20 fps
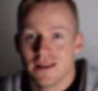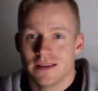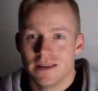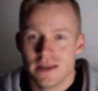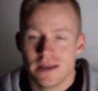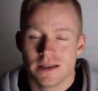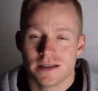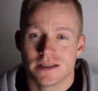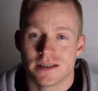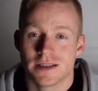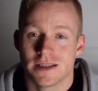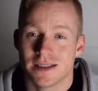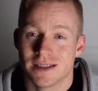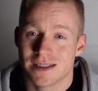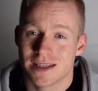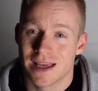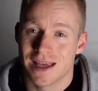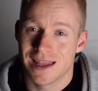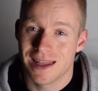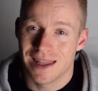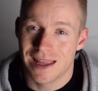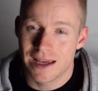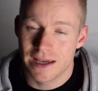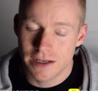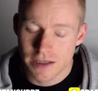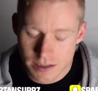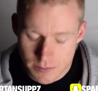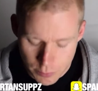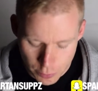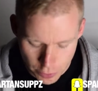This is their
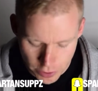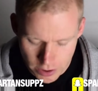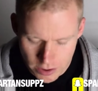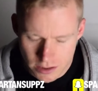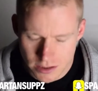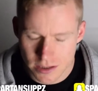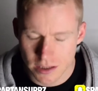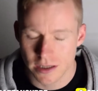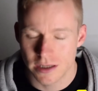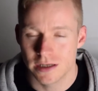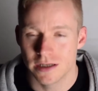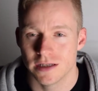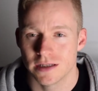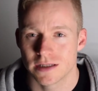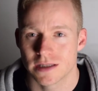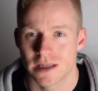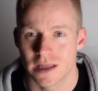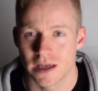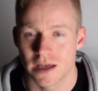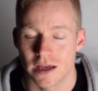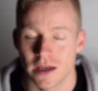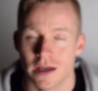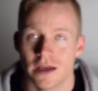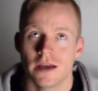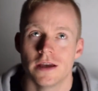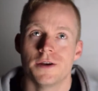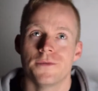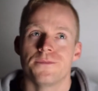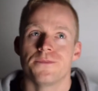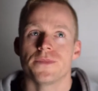latest product. It is their
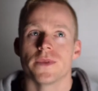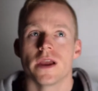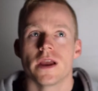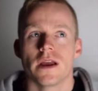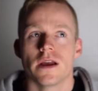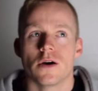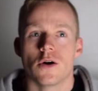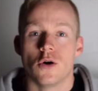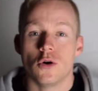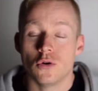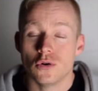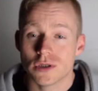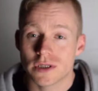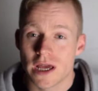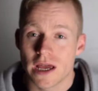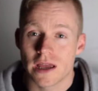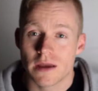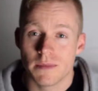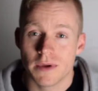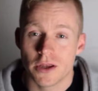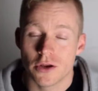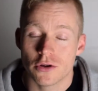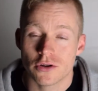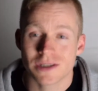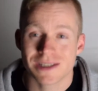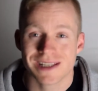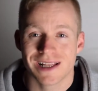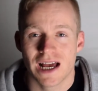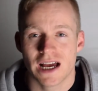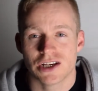all-day amino
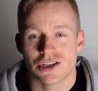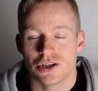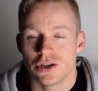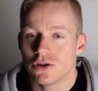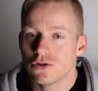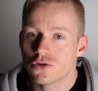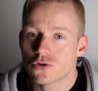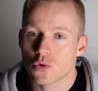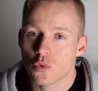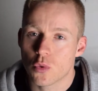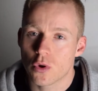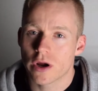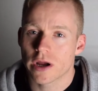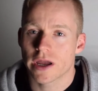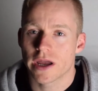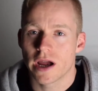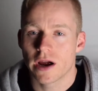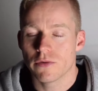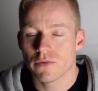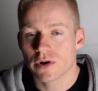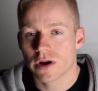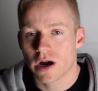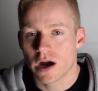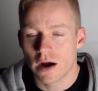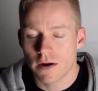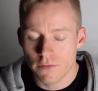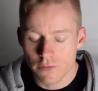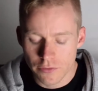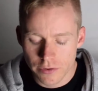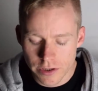/ intra-workout
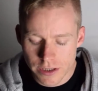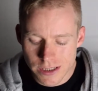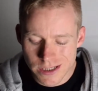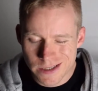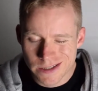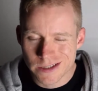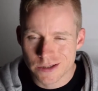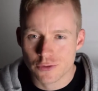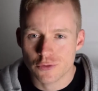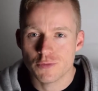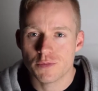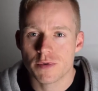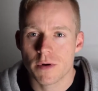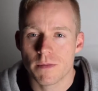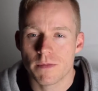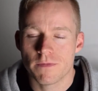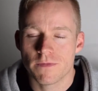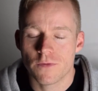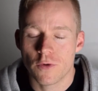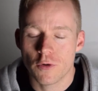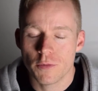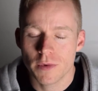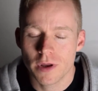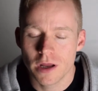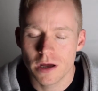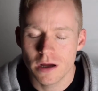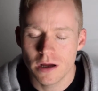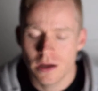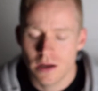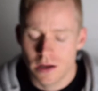recovery super
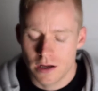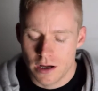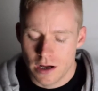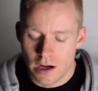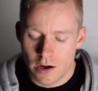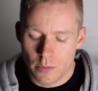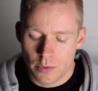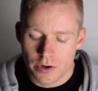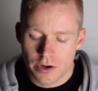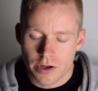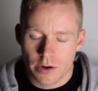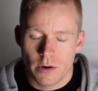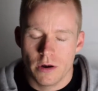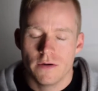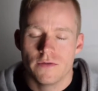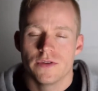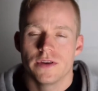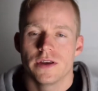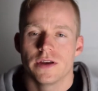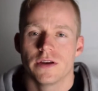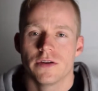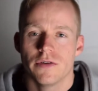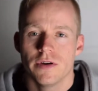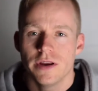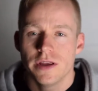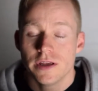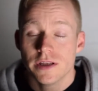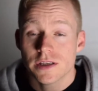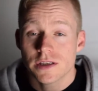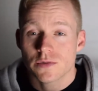formula. We're going to go over the
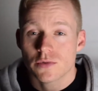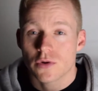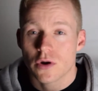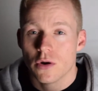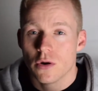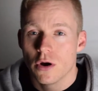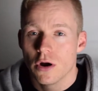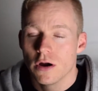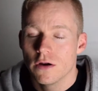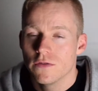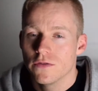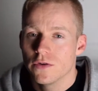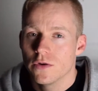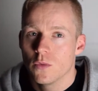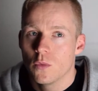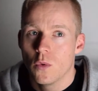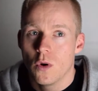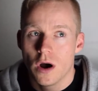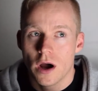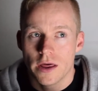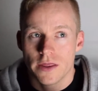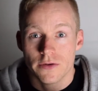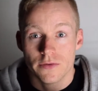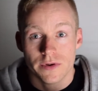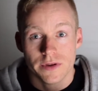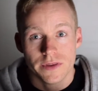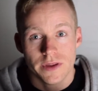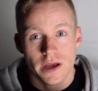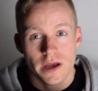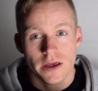ingredients, we'll go over why they're
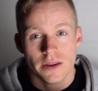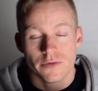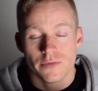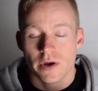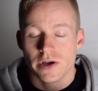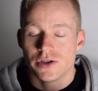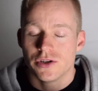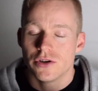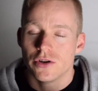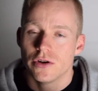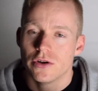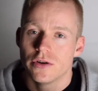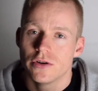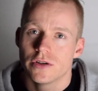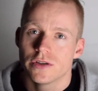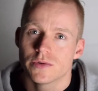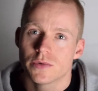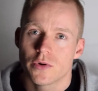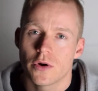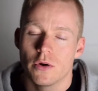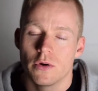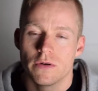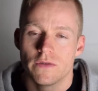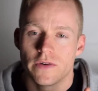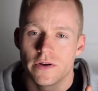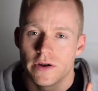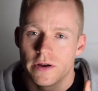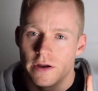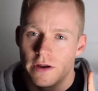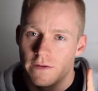in there, the ratios, we'll go
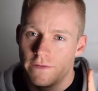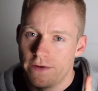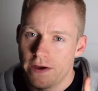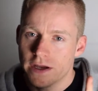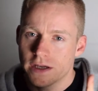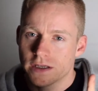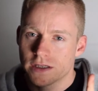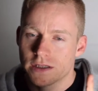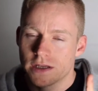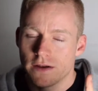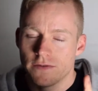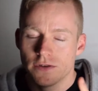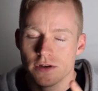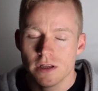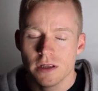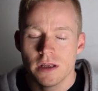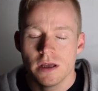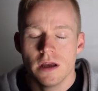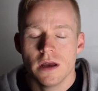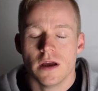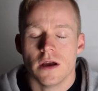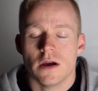over effects definitely,